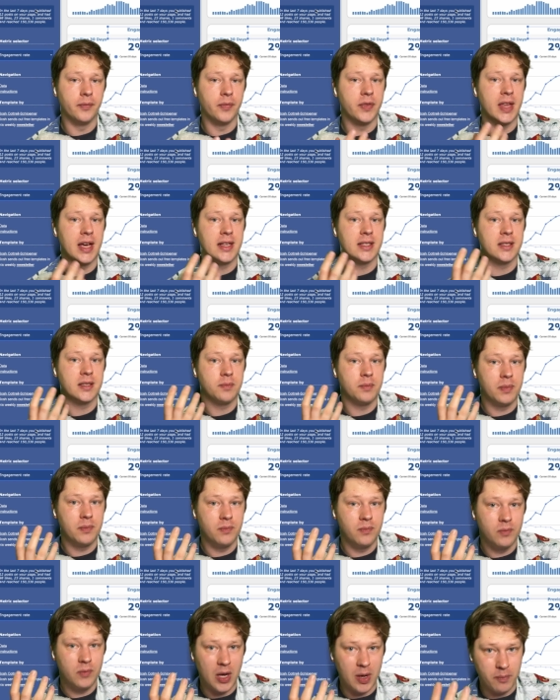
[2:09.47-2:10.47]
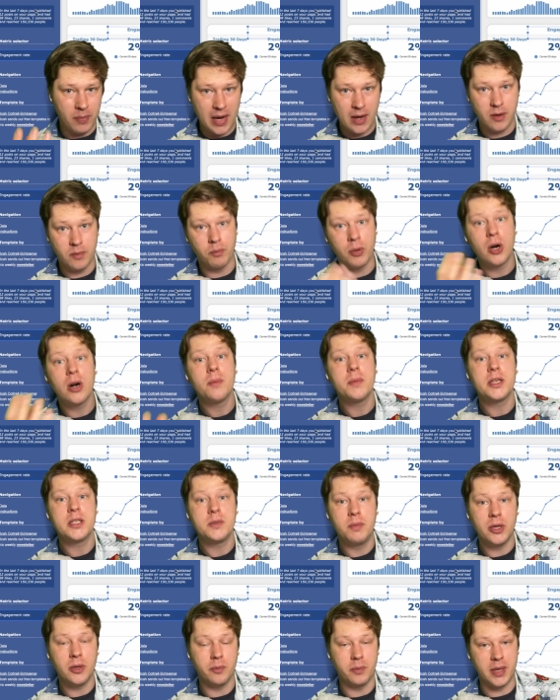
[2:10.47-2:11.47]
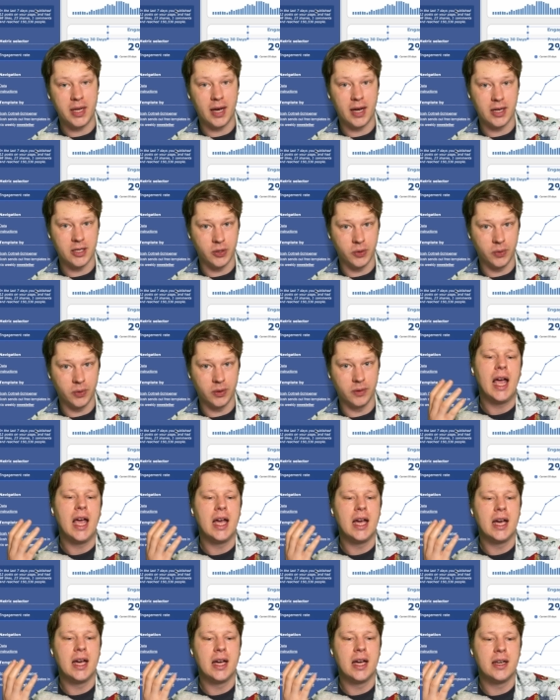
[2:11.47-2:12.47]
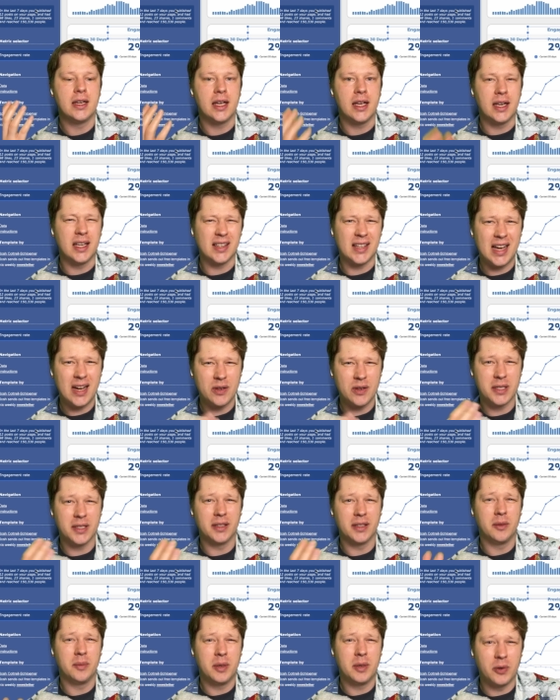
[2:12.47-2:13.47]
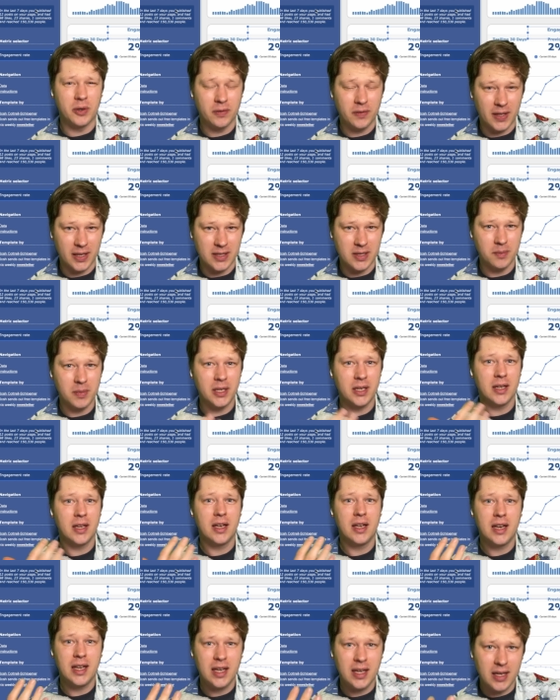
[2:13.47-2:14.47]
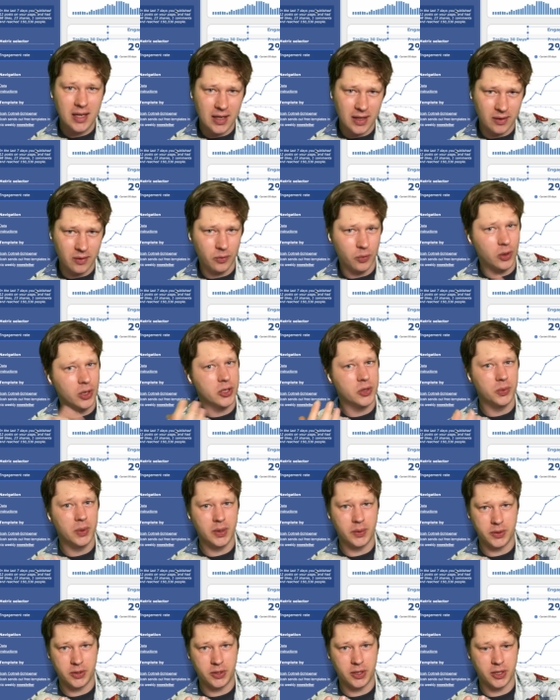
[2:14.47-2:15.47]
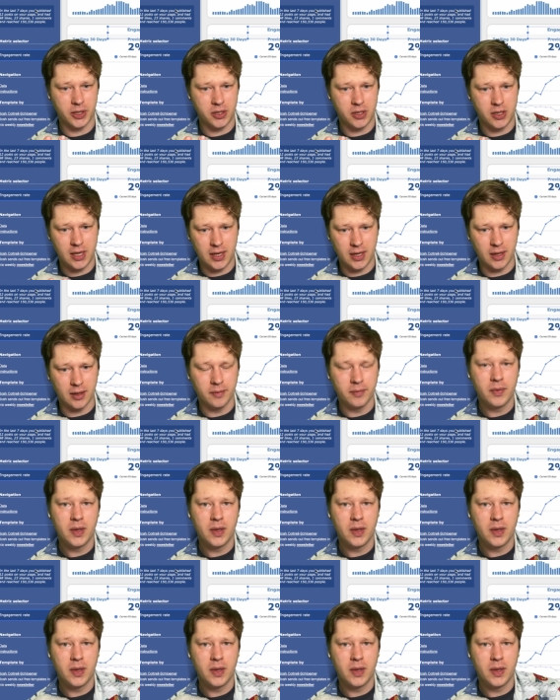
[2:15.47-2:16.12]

That's a purpose built BI tool, and it allows a little bit more flexibility and works well with structured data.